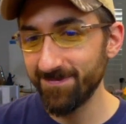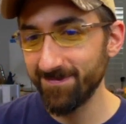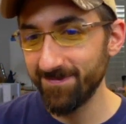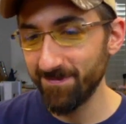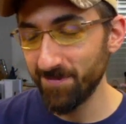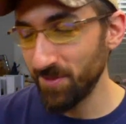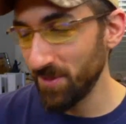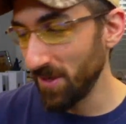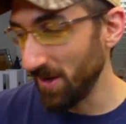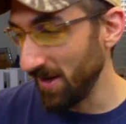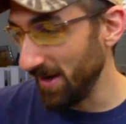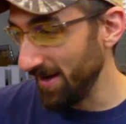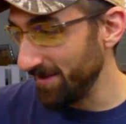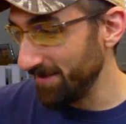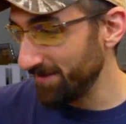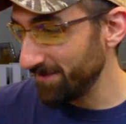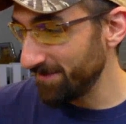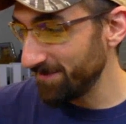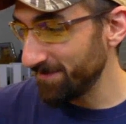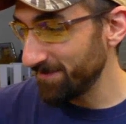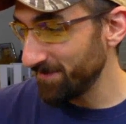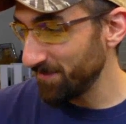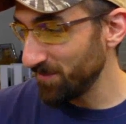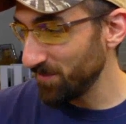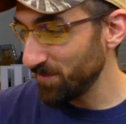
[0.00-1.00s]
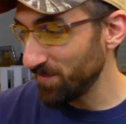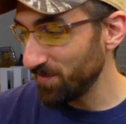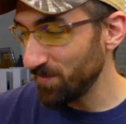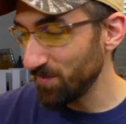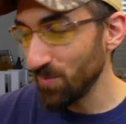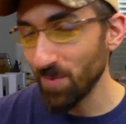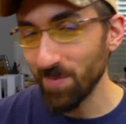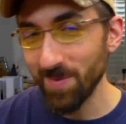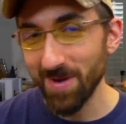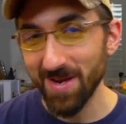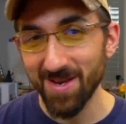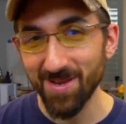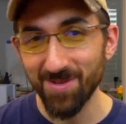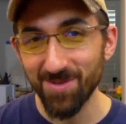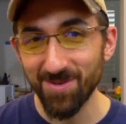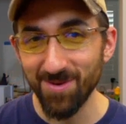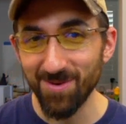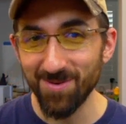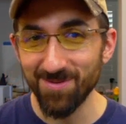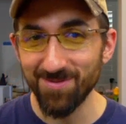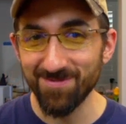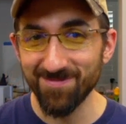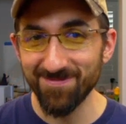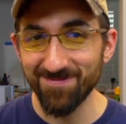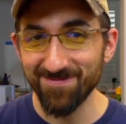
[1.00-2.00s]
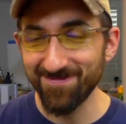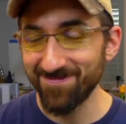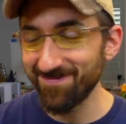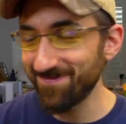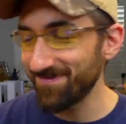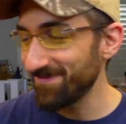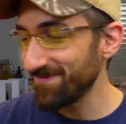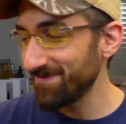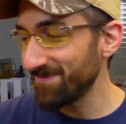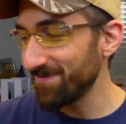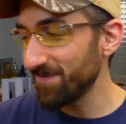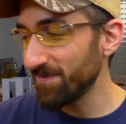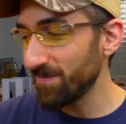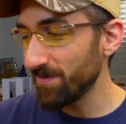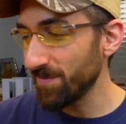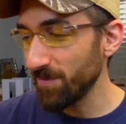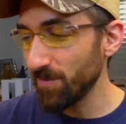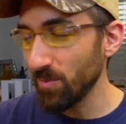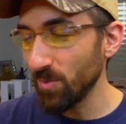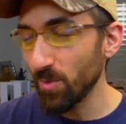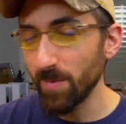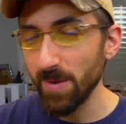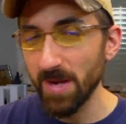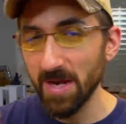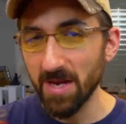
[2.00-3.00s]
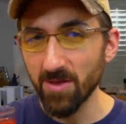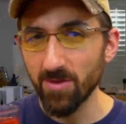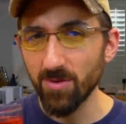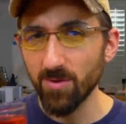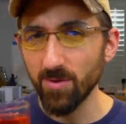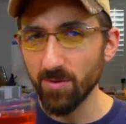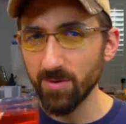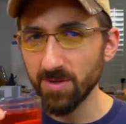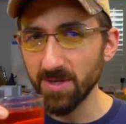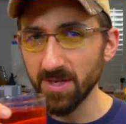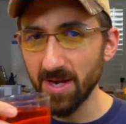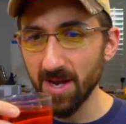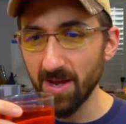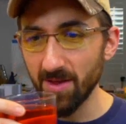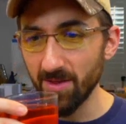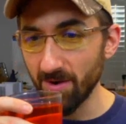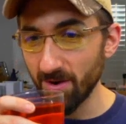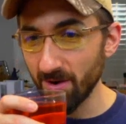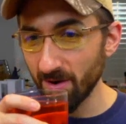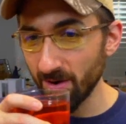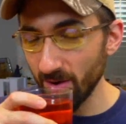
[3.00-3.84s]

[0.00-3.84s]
It's all right. We'll make it through. We'll make it through together.